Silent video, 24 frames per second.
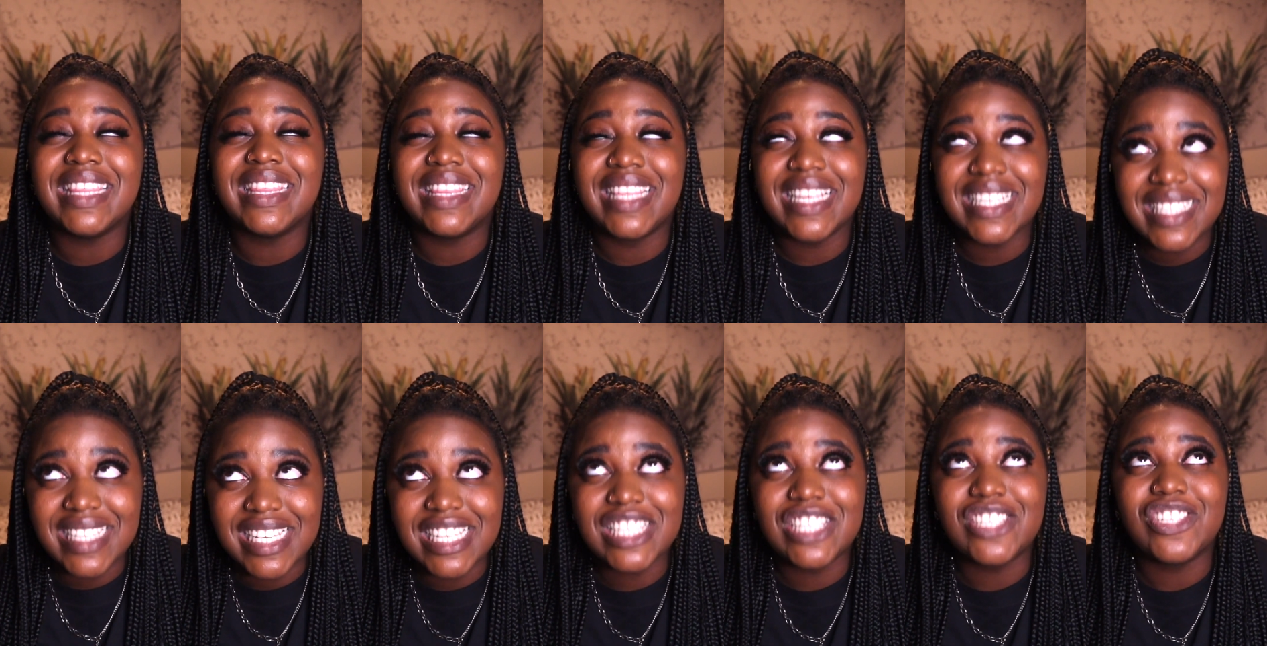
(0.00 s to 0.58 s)

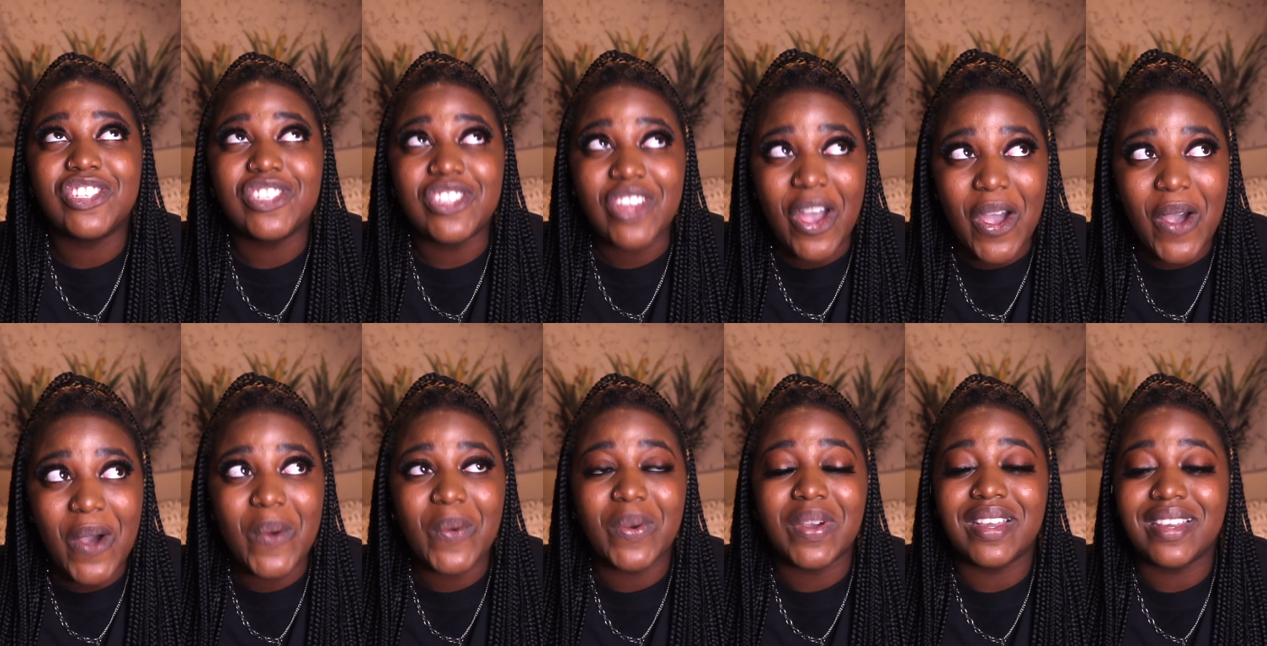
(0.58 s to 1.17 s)
This is
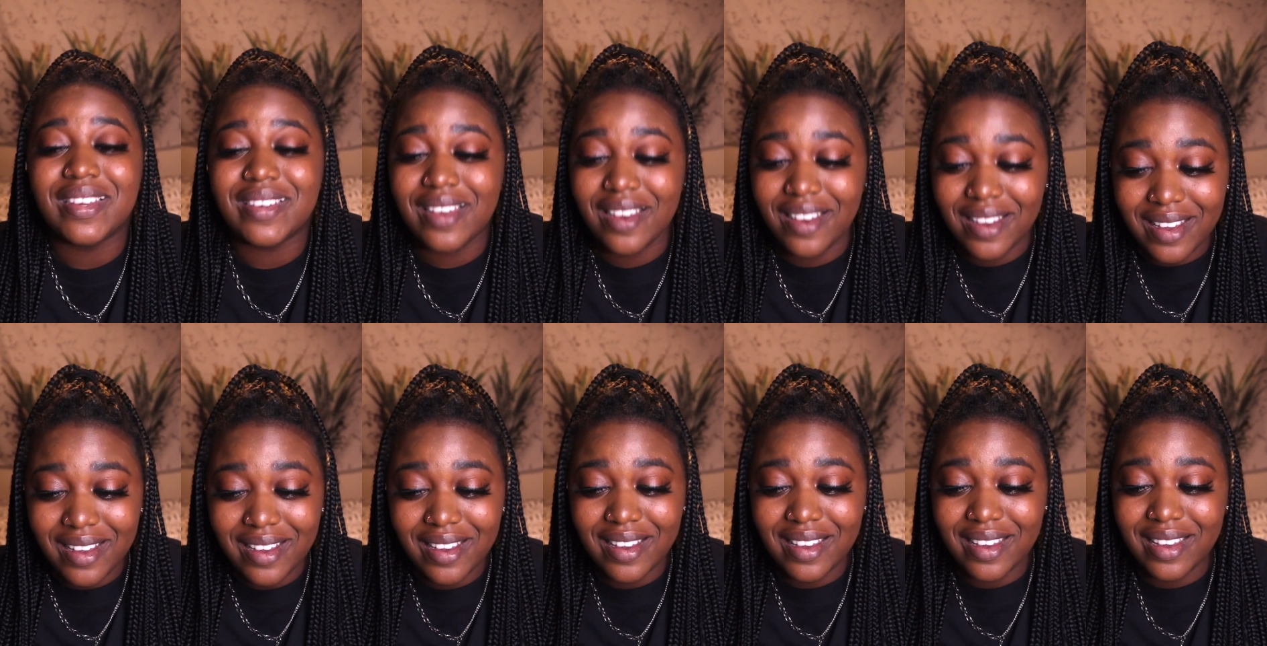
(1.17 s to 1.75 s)
so
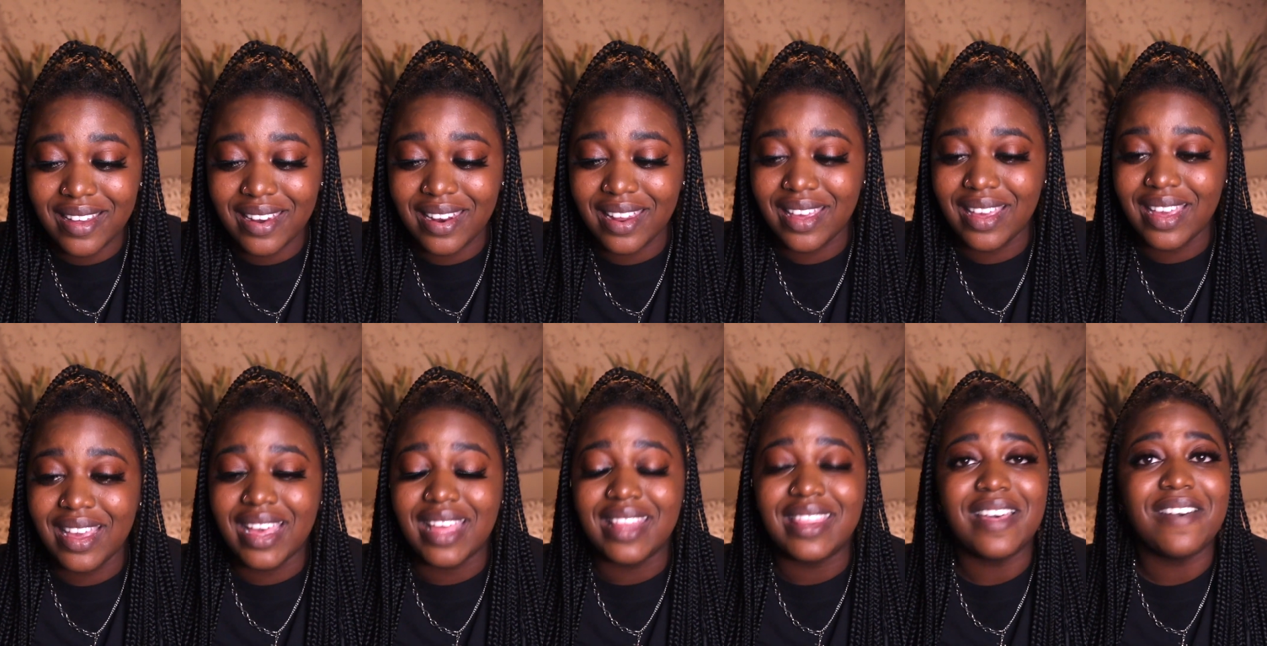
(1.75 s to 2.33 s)
good.
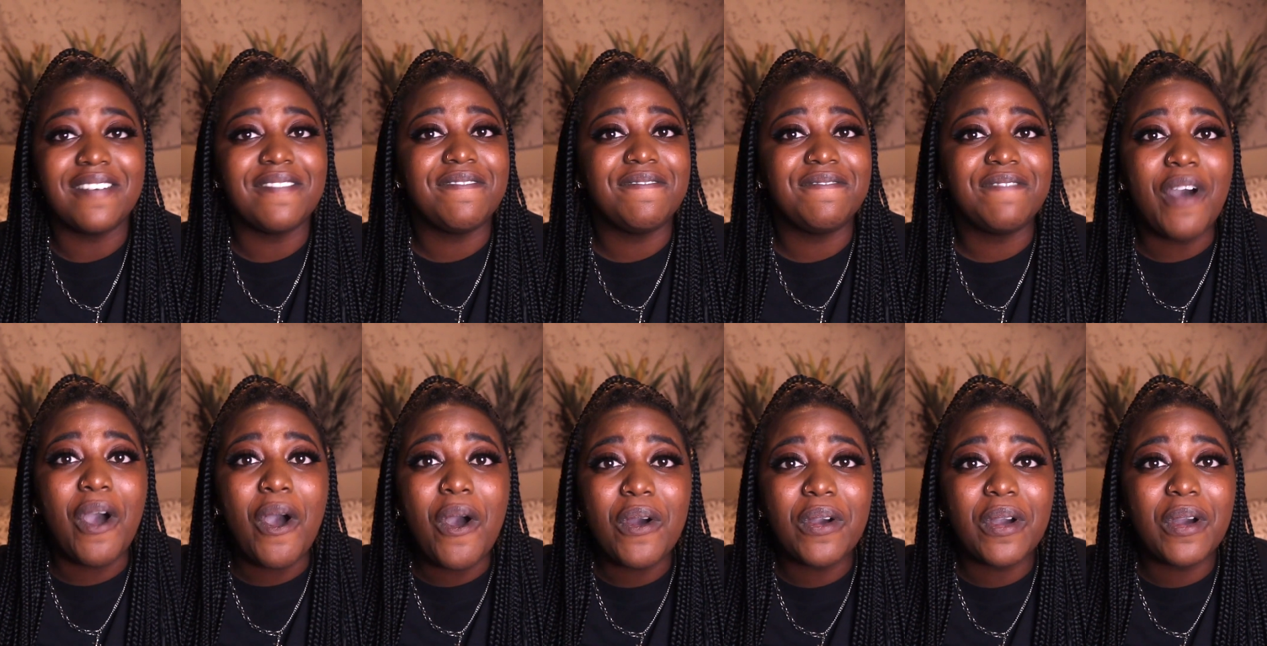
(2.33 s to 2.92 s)
The
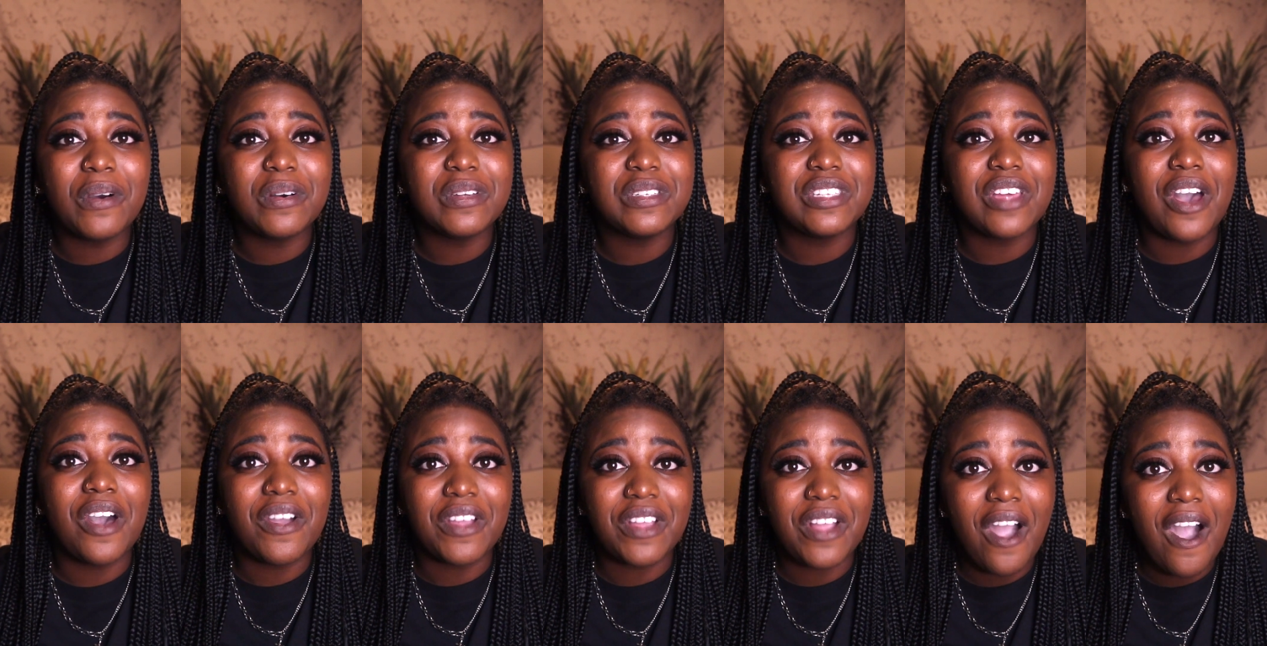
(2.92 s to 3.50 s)
vocals,
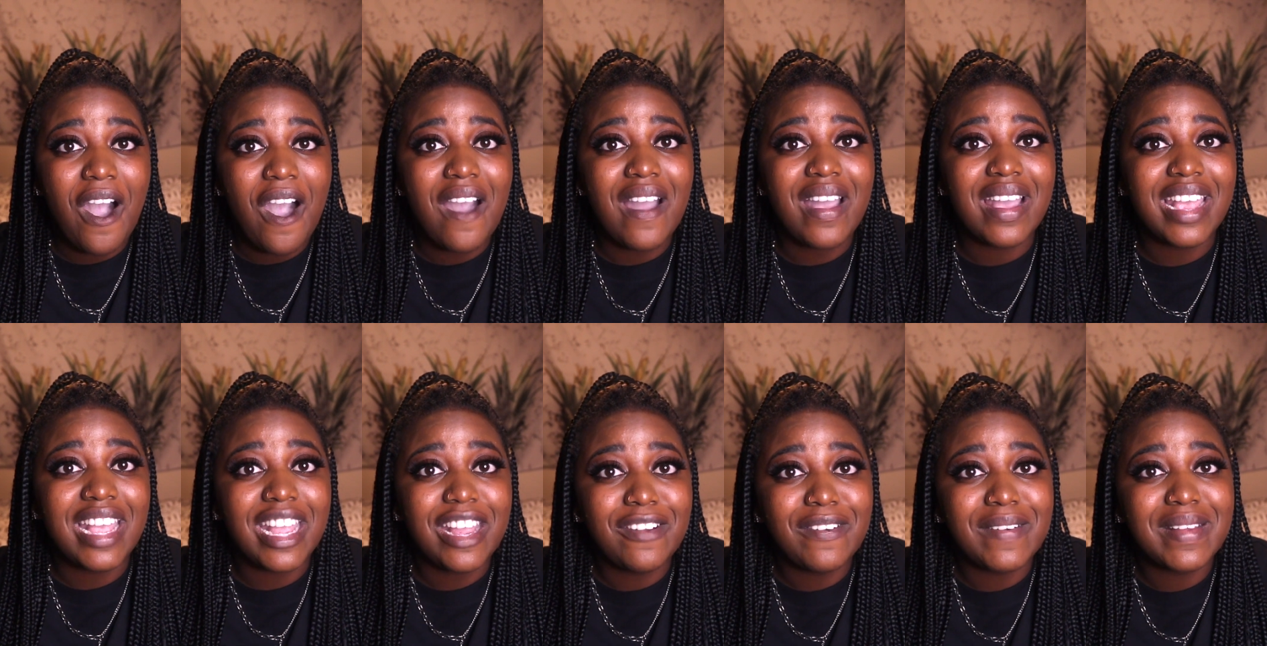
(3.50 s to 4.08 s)
oh, y'all
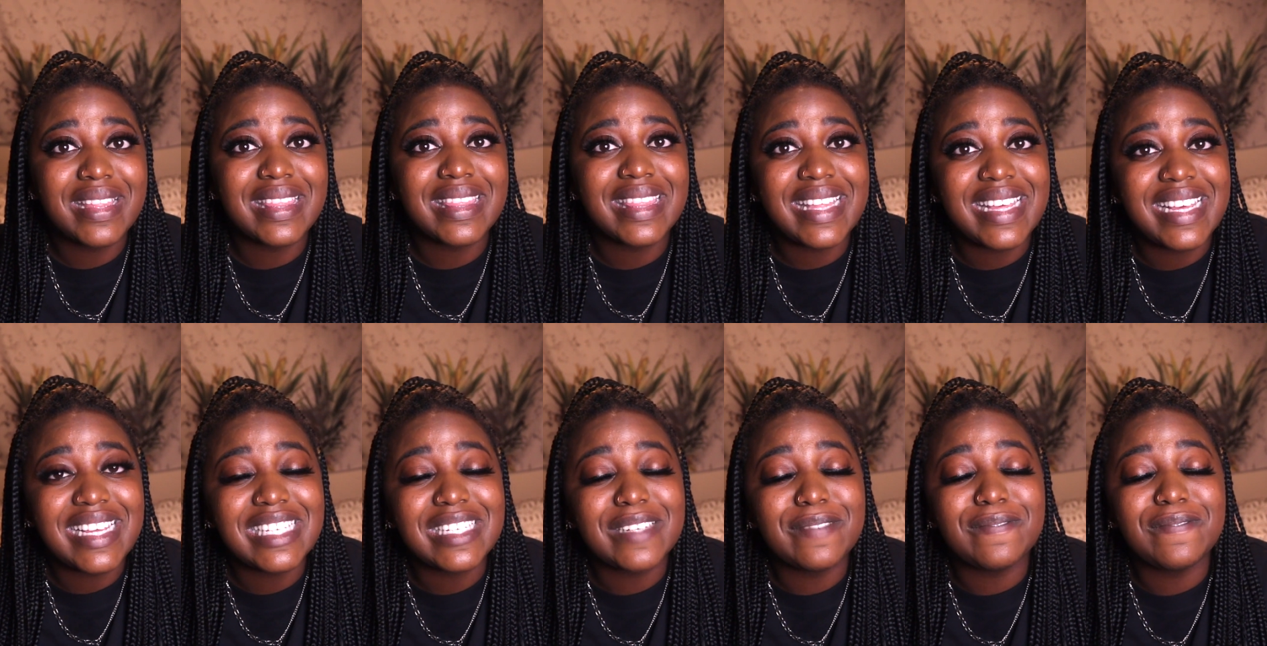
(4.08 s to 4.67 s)
hearing
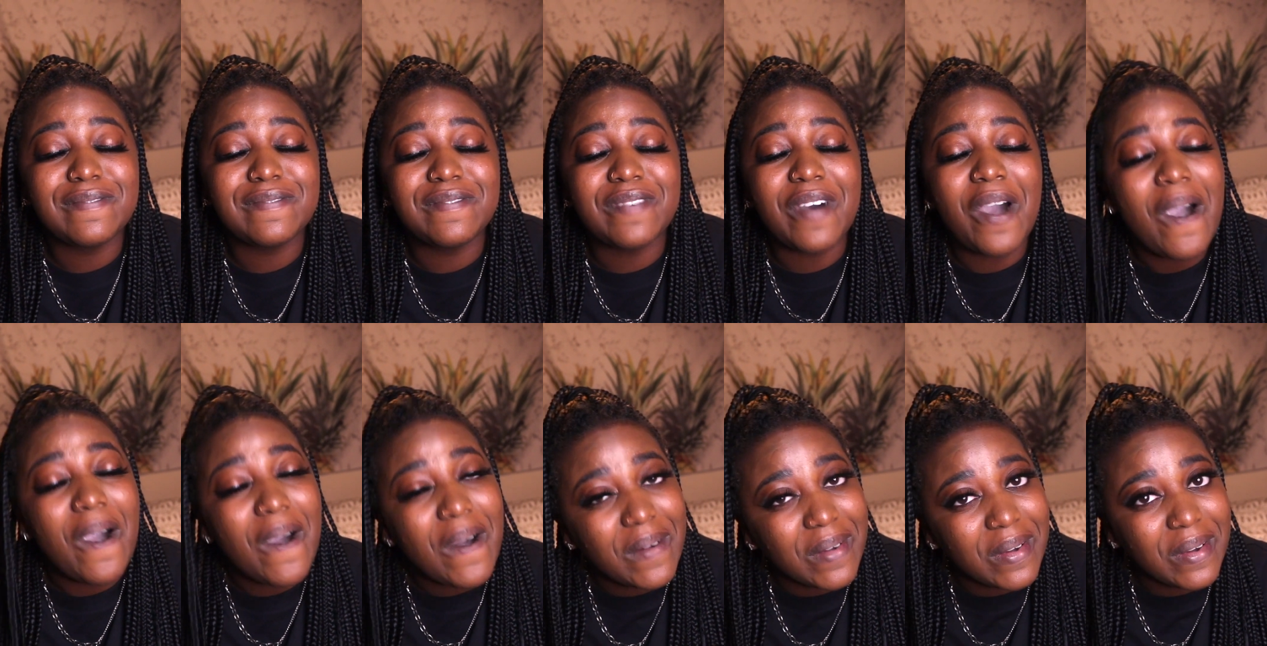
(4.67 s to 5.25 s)
these
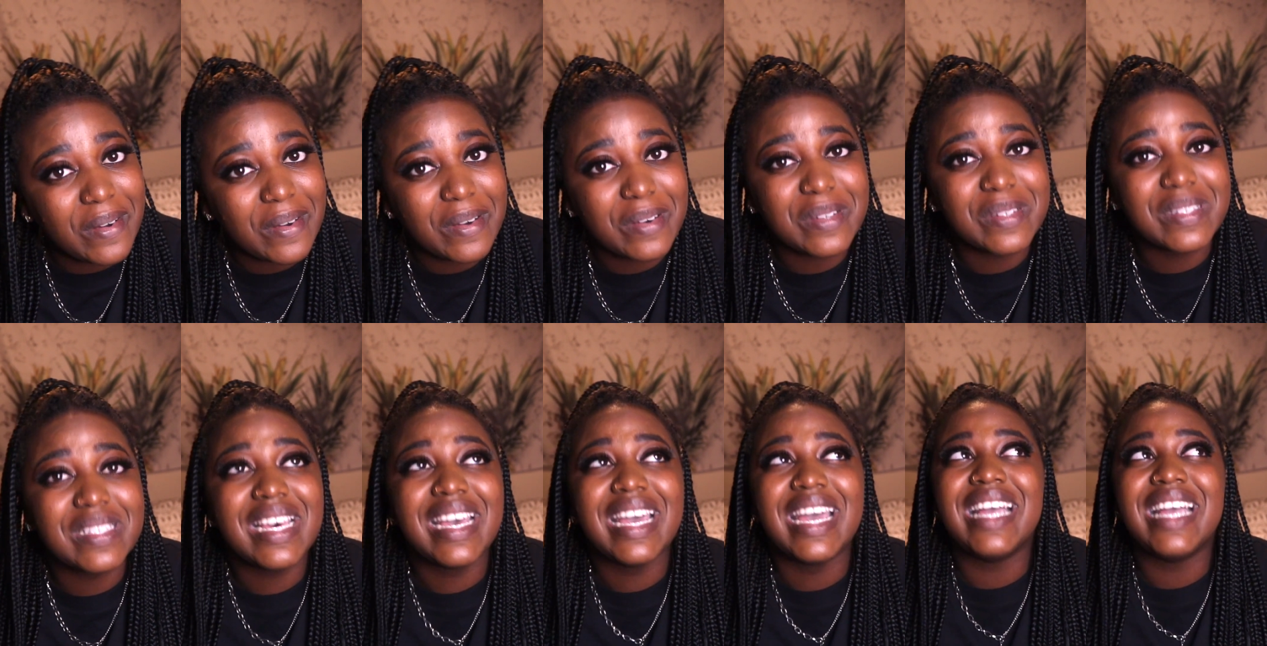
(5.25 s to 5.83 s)
vocals.